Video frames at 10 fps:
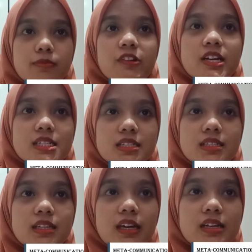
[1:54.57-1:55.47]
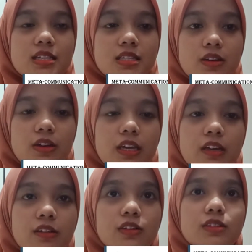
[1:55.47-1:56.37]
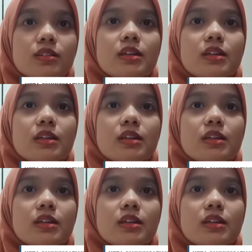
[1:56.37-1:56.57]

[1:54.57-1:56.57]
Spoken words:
function can also include